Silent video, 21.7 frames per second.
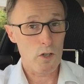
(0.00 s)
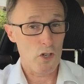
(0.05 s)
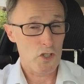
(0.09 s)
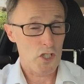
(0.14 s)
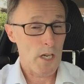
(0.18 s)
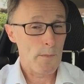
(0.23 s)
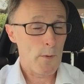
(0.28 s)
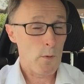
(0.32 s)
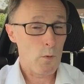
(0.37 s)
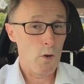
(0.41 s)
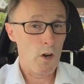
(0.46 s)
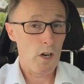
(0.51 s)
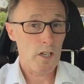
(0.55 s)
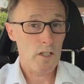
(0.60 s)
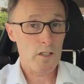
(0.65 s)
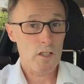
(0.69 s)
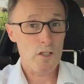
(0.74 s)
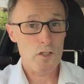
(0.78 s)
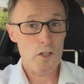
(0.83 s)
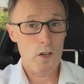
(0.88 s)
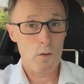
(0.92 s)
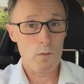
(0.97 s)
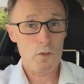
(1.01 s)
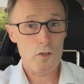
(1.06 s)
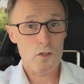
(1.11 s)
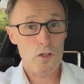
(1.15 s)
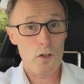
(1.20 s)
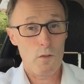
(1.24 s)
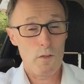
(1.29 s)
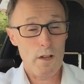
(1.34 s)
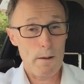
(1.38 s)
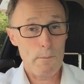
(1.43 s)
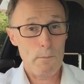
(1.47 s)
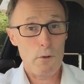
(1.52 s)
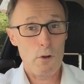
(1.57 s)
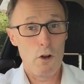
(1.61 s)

or she'll be working on his own, so that